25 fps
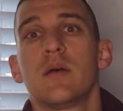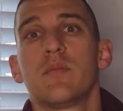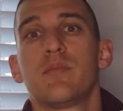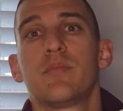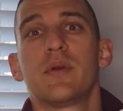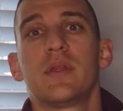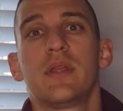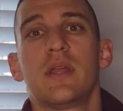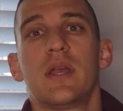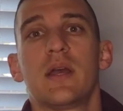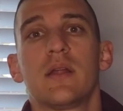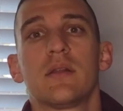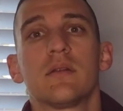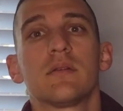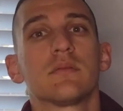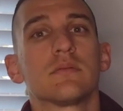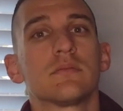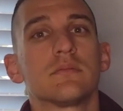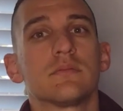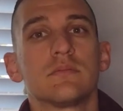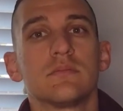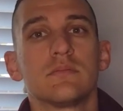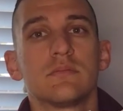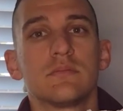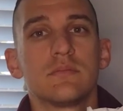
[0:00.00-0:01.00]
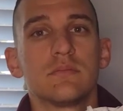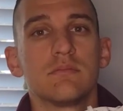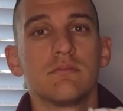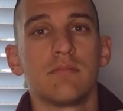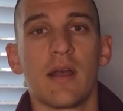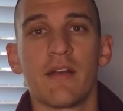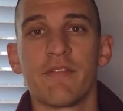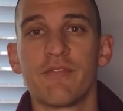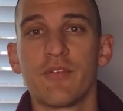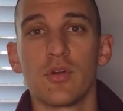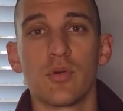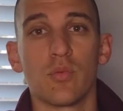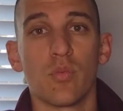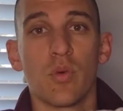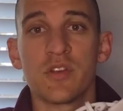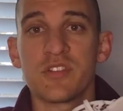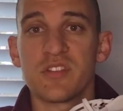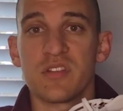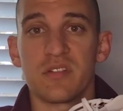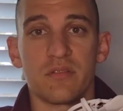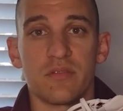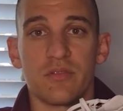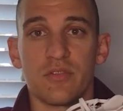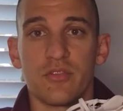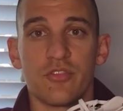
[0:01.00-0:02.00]
But yet my foot
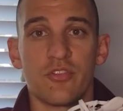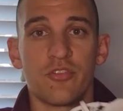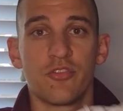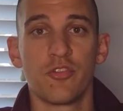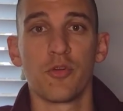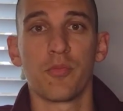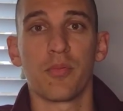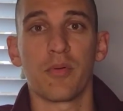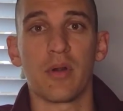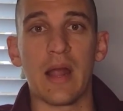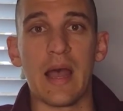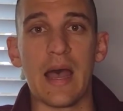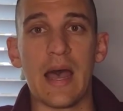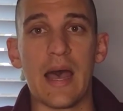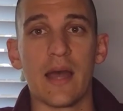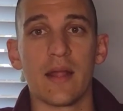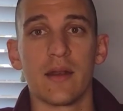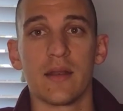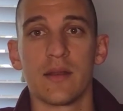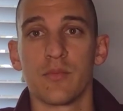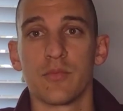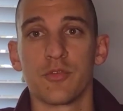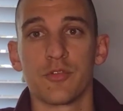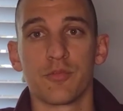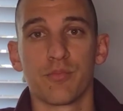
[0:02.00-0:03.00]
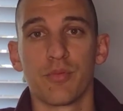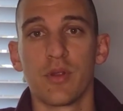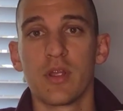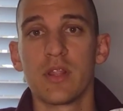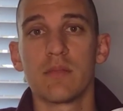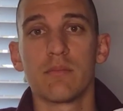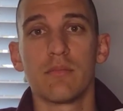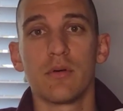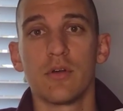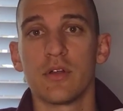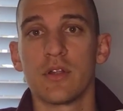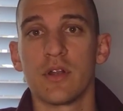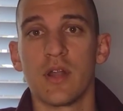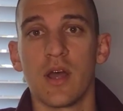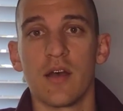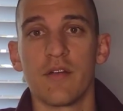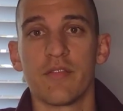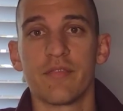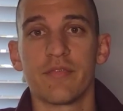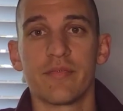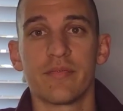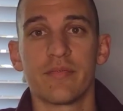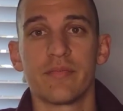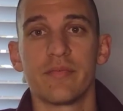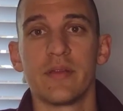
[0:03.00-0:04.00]
wasn't super hot and was breathable
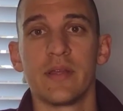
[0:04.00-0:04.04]
enough